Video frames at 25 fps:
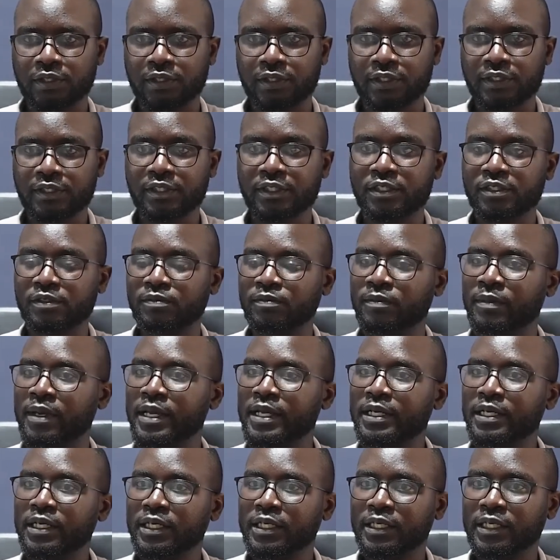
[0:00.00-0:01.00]
This is
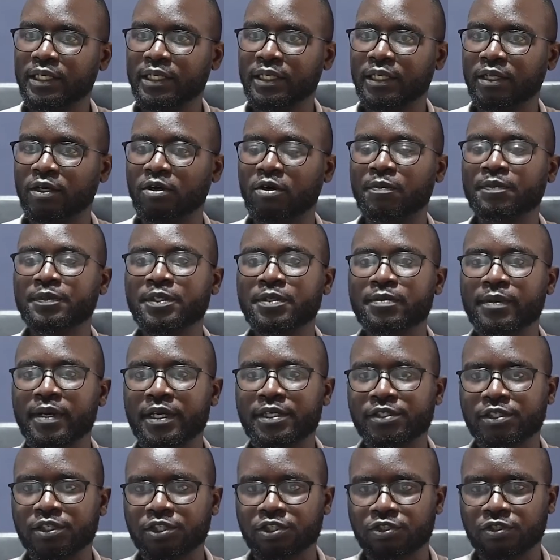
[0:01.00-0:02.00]
mainly in the
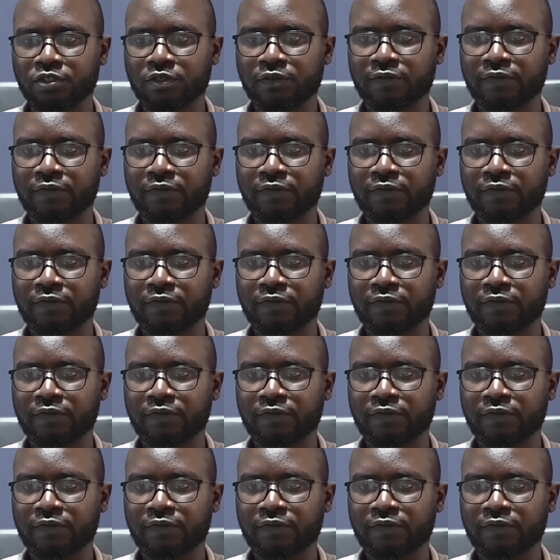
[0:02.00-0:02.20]
optimization